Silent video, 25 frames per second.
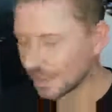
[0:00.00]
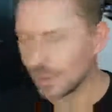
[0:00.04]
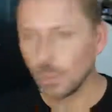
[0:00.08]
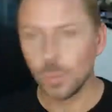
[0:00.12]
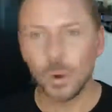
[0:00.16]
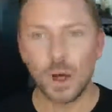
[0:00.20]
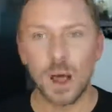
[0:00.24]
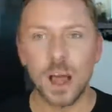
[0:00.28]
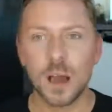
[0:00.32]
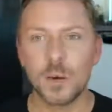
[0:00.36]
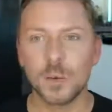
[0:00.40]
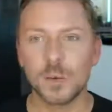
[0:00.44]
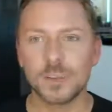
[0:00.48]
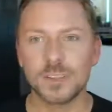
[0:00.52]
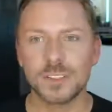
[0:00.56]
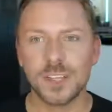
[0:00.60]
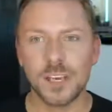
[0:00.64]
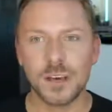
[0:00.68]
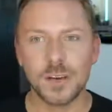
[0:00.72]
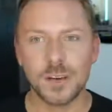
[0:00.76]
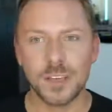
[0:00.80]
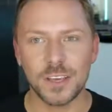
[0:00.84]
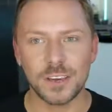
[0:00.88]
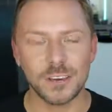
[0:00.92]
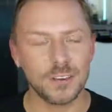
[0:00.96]
Well, I will
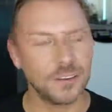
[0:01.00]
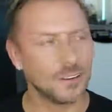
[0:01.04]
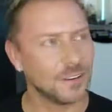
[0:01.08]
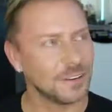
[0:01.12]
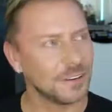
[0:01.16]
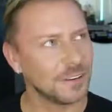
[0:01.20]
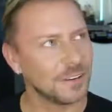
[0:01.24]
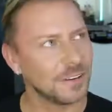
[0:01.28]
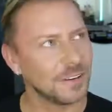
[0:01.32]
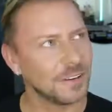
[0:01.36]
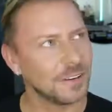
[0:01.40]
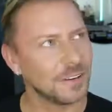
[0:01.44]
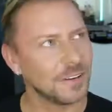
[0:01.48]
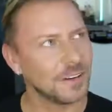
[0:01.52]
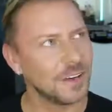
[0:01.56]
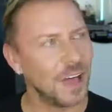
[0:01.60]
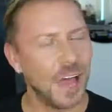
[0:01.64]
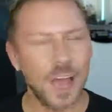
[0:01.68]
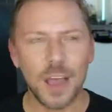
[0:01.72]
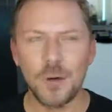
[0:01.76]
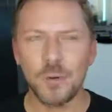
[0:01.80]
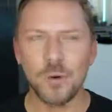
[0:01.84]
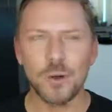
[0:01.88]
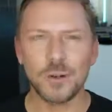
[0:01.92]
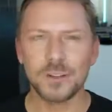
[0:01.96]
tell you.
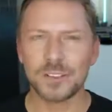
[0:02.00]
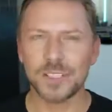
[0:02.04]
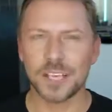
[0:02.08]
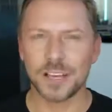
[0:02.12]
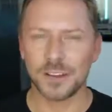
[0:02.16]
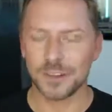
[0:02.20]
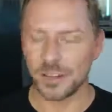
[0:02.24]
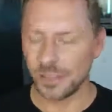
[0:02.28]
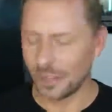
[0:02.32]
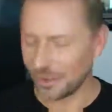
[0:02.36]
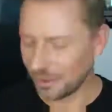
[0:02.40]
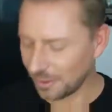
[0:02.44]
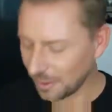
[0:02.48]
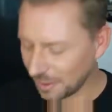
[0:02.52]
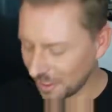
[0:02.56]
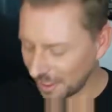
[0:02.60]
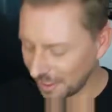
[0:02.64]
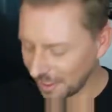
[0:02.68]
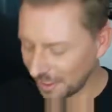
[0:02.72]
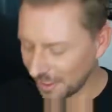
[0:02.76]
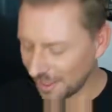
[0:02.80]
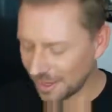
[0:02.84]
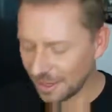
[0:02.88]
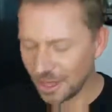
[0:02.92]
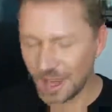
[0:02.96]
I will tell you.
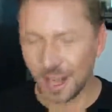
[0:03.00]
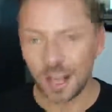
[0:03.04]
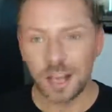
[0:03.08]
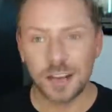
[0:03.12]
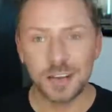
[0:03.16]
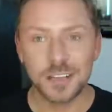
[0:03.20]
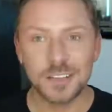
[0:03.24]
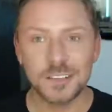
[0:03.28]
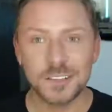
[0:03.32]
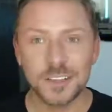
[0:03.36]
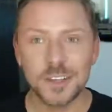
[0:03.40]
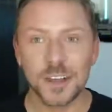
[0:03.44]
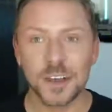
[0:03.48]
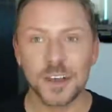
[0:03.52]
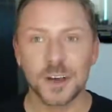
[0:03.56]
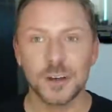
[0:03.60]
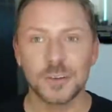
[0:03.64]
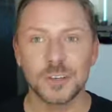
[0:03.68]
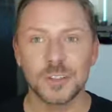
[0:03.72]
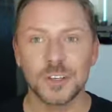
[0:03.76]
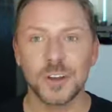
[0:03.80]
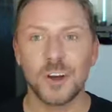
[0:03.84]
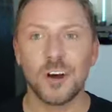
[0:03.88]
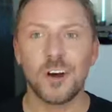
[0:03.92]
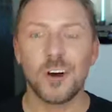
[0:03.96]
Highlighter
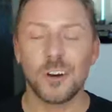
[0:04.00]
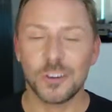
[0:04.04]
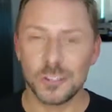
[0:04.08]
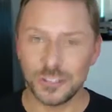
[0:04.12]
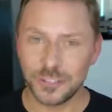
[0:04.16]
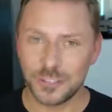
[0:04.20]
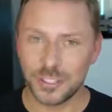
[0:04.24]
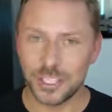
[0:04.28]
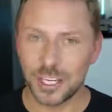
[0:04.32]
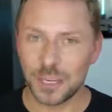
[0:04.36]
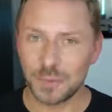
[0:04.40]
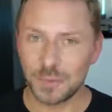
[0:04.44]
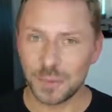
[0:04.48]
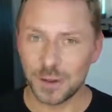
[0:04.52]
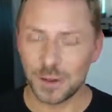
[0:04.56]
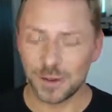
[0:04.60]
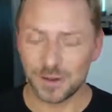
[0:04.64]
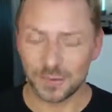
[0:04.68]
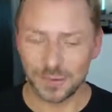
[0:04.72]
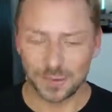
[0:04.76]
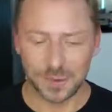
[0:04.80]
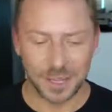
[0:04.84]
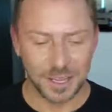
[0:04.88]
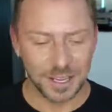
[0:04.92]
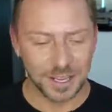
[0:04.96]
goes on your
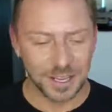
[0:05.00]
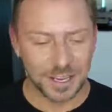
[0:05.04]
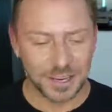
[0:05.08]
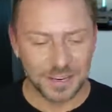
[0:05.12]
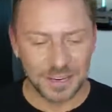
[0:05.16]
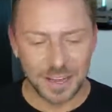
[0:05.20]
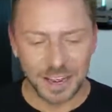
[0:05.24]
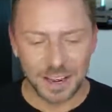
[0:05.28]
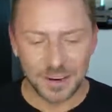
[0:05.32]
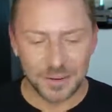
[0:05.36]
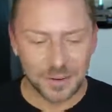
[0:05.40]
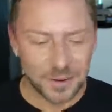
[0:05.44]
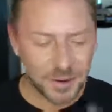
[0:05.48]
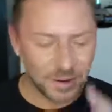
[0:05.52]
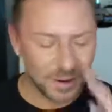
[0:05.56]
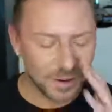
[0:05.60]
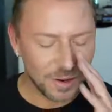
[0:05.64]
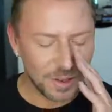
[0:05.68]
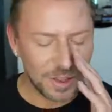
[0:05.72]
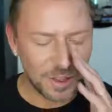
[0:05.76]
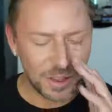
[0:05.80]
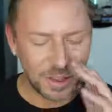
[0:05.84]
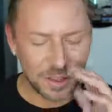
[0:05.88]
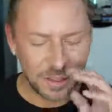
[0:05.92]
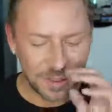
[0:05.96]
cheekbone. Now,
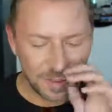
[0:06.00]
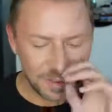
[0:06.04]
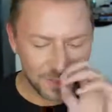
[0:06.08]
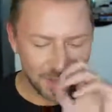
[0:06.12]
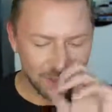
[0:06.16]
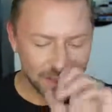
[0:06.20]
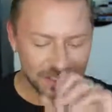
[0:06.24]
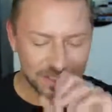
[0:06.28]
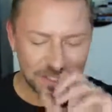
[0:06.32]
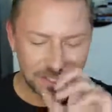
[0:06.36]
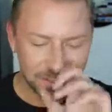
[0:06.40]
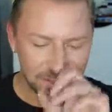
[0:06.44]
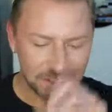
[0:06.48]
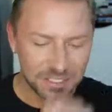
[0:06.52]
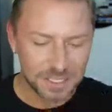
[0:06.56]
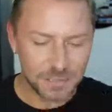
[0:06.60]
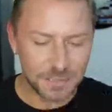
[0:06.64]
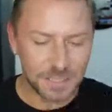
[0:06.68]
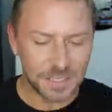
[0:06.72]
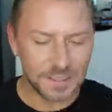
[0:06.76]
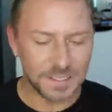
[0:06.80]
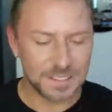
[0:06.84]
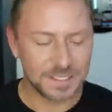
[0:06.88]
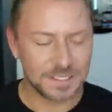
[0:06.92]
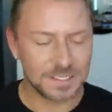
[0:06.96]
there seems to
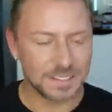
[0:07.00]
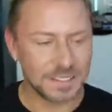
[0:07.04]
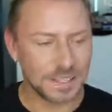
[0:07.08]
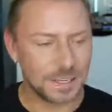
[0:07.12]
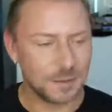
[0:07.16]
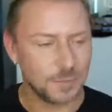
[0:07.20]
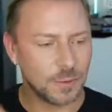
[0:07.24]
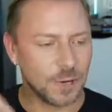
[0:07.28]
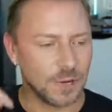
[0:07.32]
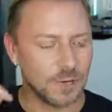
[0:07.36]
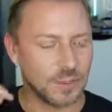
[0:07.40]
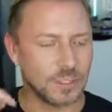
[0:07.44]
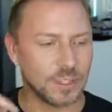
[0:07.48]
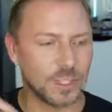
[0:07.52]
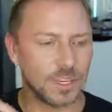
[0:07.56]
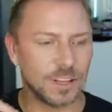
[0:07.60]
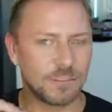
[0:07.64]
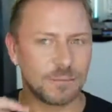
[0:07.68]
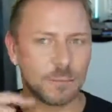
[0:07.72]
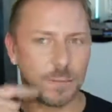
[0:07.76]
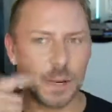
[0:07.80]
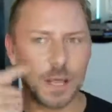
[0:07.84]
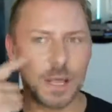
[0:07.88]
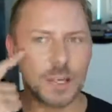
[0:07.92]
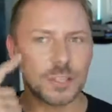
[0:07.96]
be this thing where you should
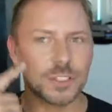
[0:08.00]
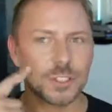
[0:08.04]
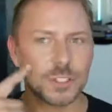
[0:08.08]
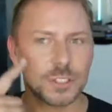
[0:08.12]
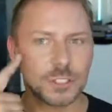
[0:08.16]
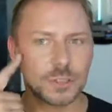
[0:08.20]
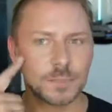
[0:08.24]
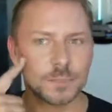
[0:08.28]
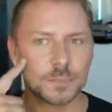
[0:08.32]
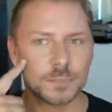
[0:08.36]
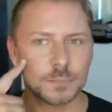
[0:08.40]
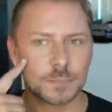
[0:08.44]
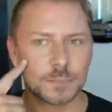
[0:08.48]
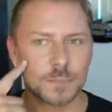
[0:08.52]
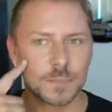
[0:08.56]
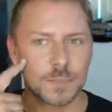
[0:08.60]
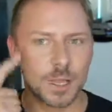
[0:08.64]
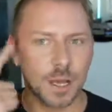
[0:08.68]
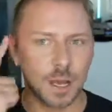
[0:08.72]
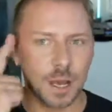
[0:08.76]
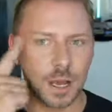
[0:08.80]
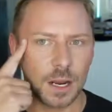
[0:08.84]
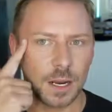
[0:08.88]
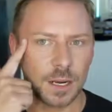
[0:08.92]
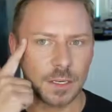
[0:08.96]
have blush,
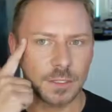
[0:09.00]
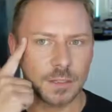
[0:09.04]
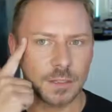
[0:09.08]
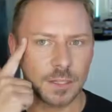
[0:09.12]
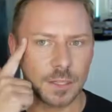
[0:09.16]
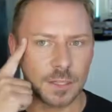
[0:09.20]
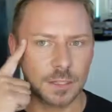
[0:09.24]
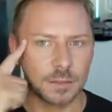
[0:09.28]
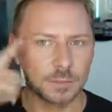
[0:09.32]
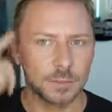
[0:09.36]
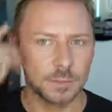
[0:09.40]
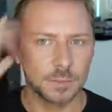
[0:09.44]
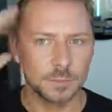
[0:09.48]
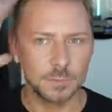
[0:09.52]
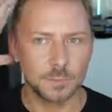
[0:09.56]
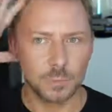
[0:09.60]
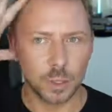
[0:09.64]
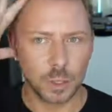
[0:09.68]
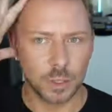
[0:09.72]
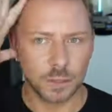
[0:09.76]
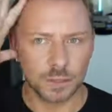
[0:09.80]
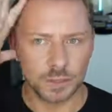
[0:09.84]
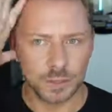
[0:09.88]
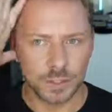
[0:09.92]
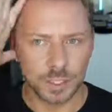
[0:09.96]
highlighter,
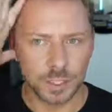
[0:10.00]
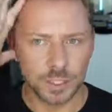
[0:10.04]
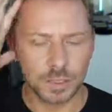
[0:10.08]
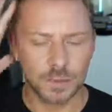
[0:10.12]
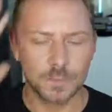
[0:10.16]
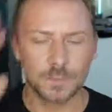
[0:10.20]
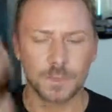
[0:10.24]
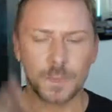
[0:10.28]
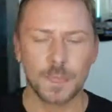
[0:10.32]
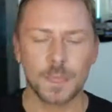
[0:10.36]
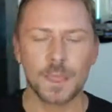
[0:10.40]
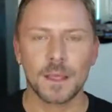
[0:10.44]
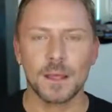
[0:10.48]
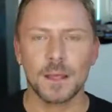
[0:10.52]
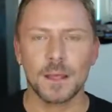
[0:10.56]
bronzer.